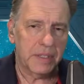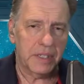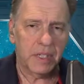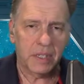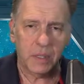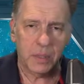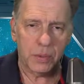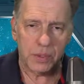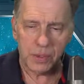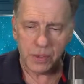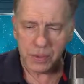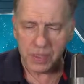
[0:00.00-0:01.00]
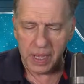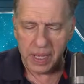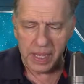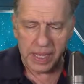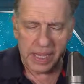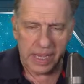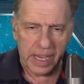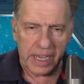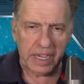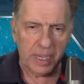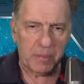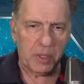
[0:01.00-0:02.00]
and enclosures. And
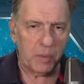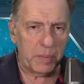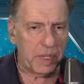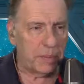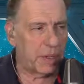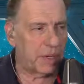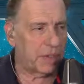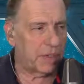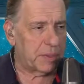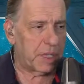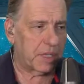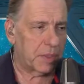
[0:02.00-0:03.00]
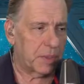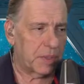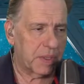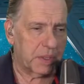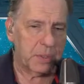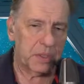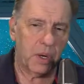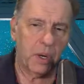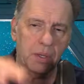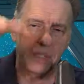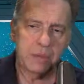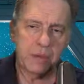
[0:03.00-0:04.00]
he built me a pair of speakers. They were
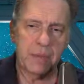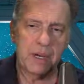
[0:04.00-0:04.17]
tall. They were about